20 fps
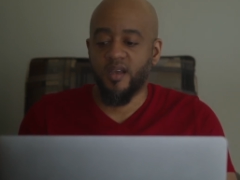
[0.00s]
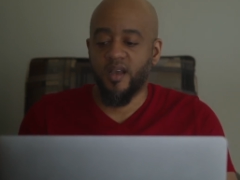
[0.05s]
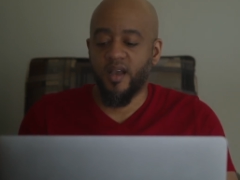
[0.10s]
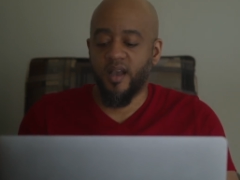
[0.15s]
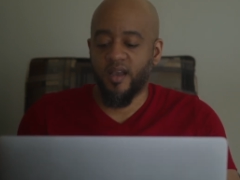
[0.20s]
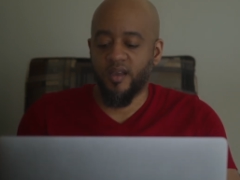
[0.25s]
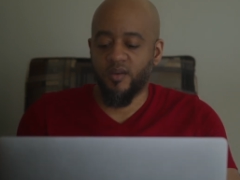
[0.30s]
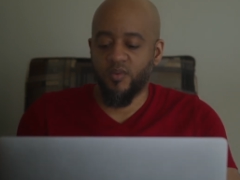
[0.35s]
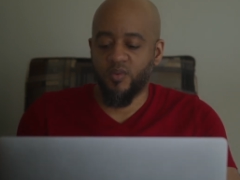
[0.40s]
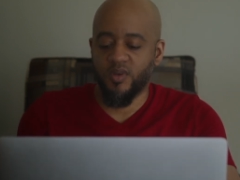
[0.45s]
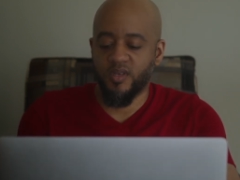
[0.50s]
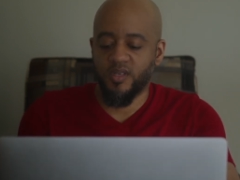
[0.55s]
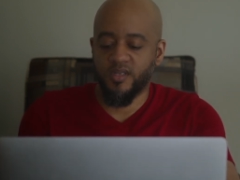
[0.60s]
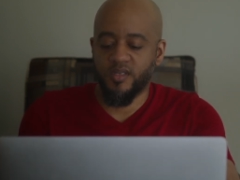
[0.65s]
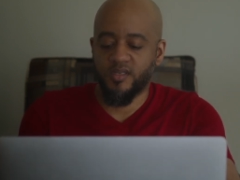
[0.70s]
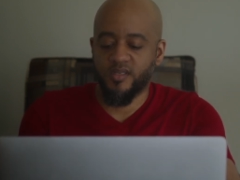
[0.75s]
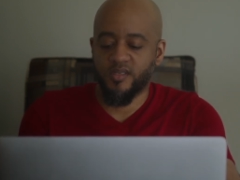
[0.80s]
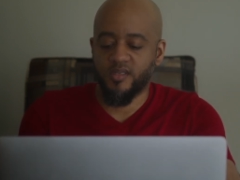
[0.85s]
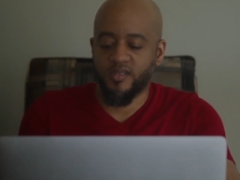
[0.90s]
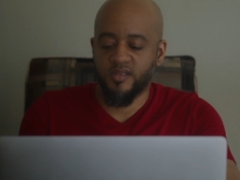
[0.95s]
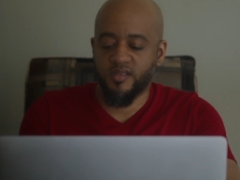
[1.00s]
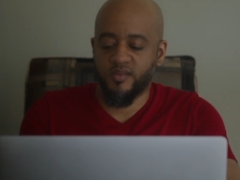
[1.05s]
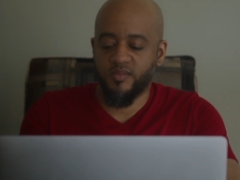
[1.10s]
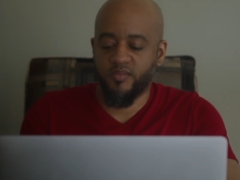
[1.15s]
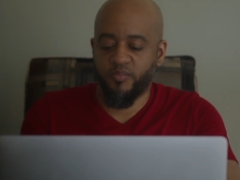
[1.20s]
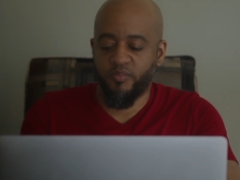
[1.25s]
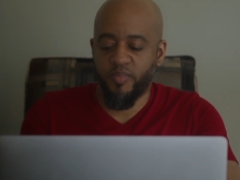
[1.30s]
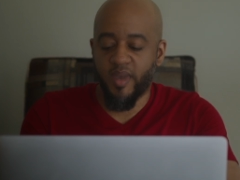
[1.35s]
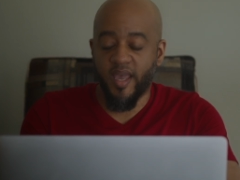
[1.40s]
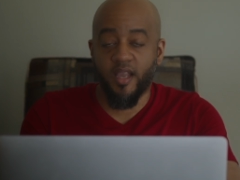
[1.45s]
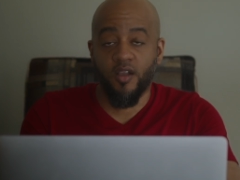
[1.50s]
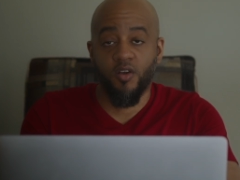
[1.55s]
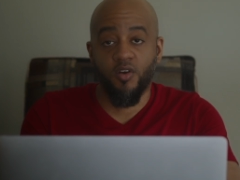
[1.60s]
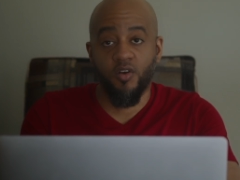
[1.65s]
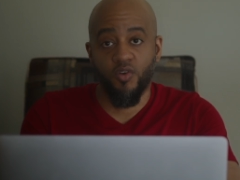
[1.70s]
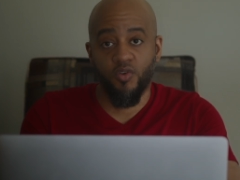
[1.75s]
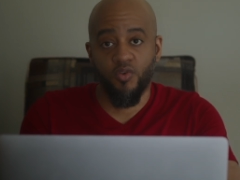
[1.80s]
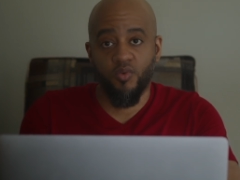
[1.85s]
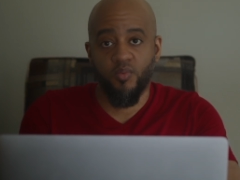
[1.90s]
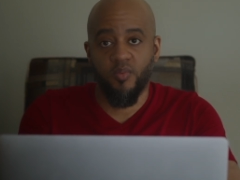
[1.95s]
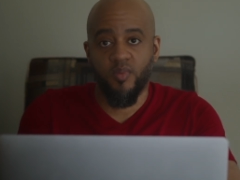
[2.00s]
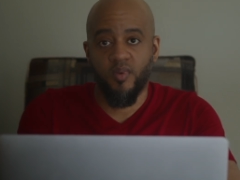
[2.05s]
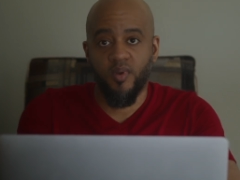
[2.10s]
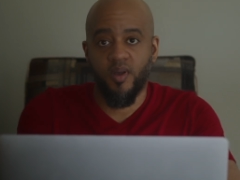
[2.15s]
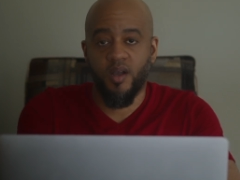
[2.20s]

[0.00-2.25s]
I was back home.